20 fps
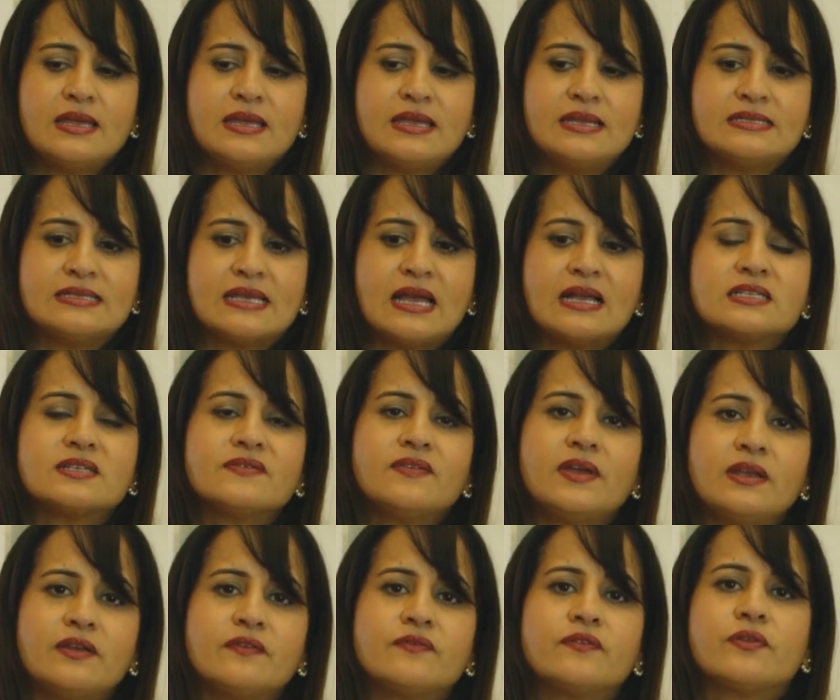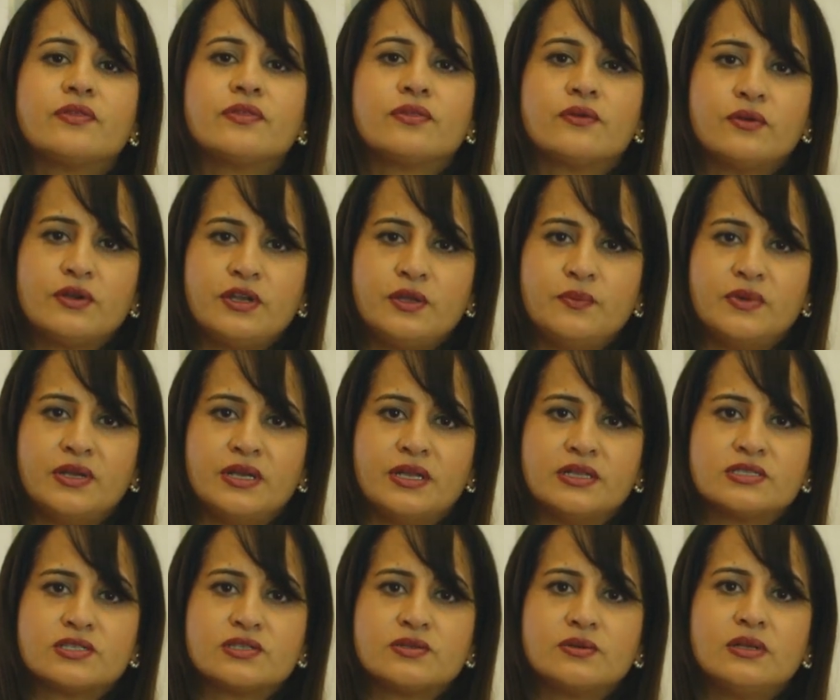It's activated for 30
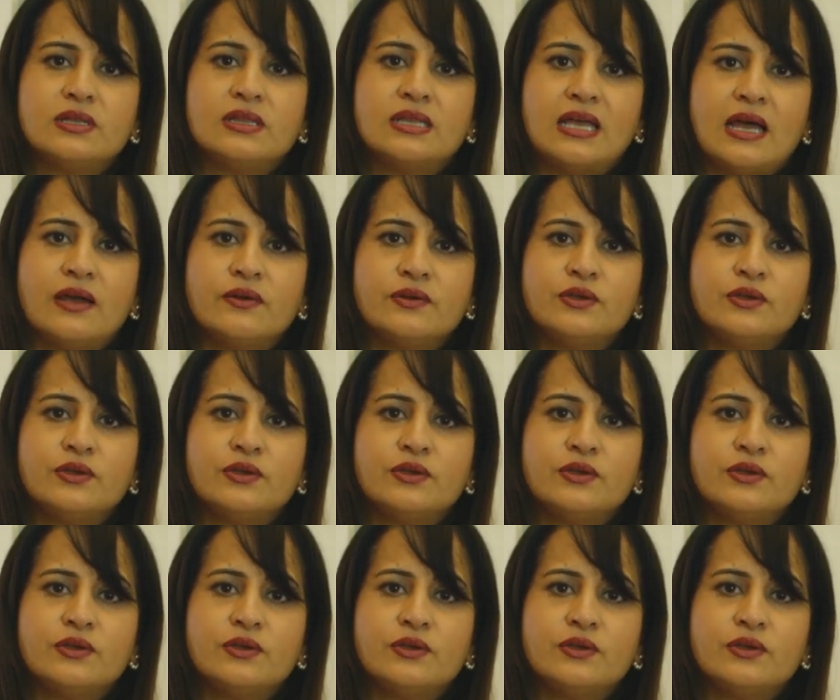minutes to allow